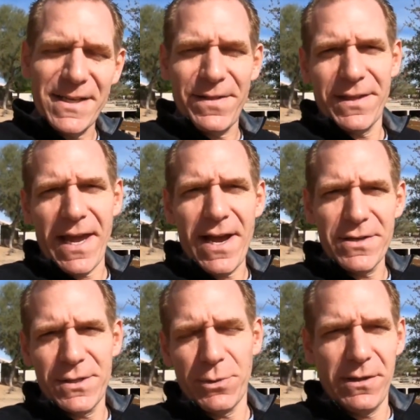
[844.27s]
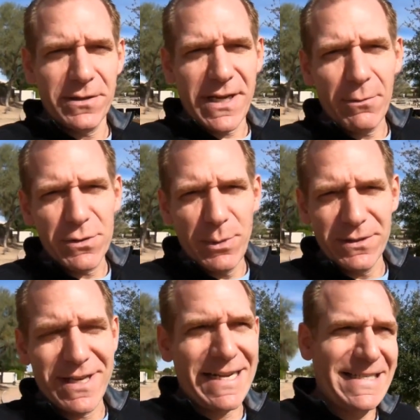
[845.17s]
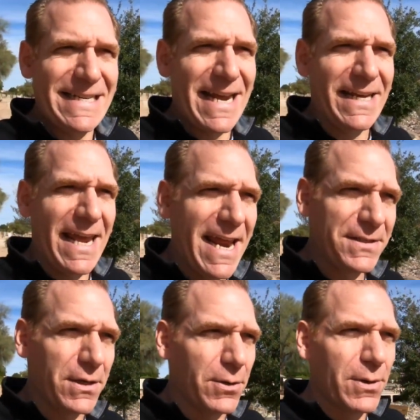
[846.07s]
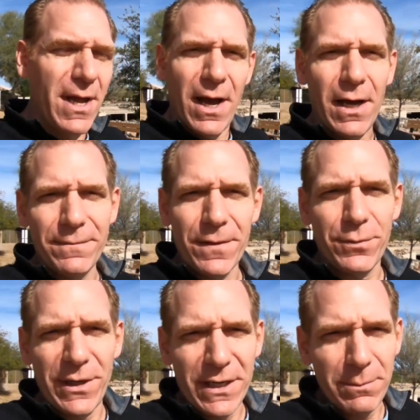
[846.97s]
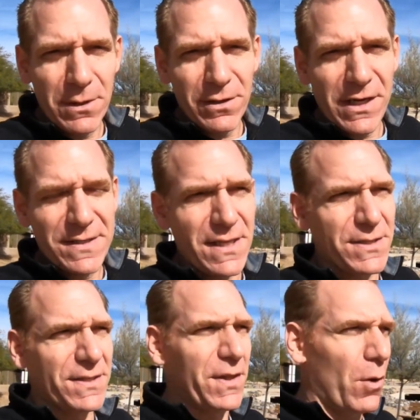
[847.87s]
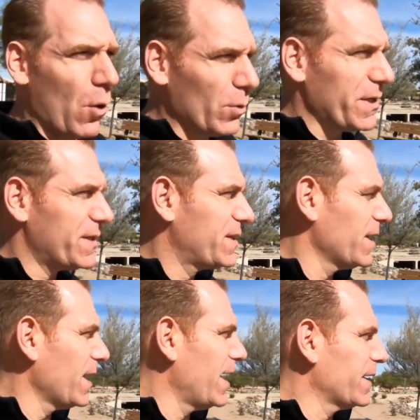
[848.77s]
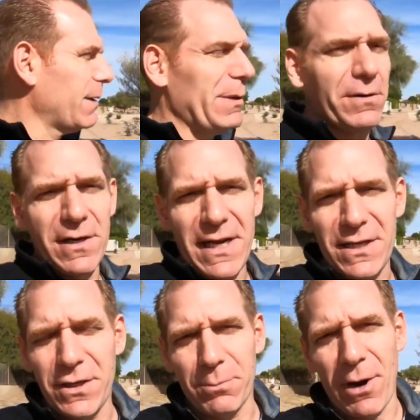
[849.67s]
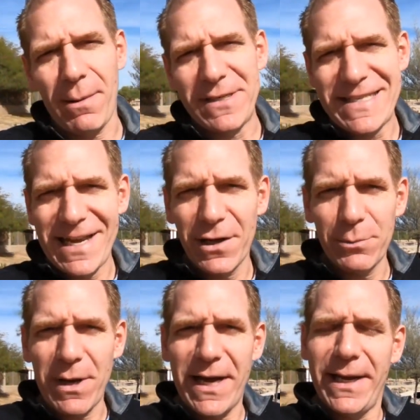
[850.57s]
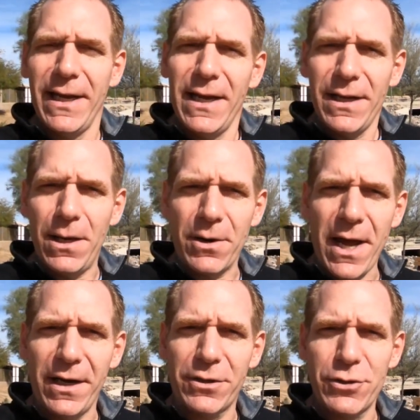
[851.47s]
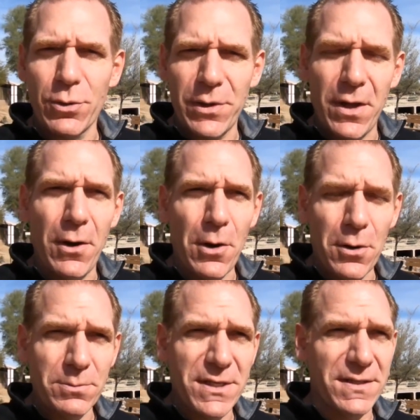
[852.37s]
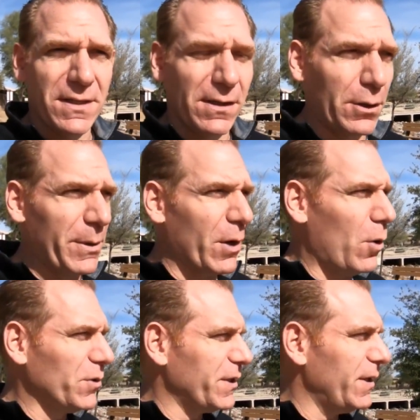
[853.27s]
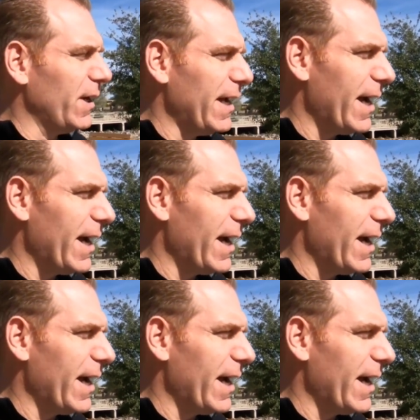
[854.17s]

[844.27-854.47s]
I think the house that we looked at was built in 1998. So of the 3 communities, this is the oldest community, and you can probably tell by, you know, kind of touring the homes, it's a little bit older.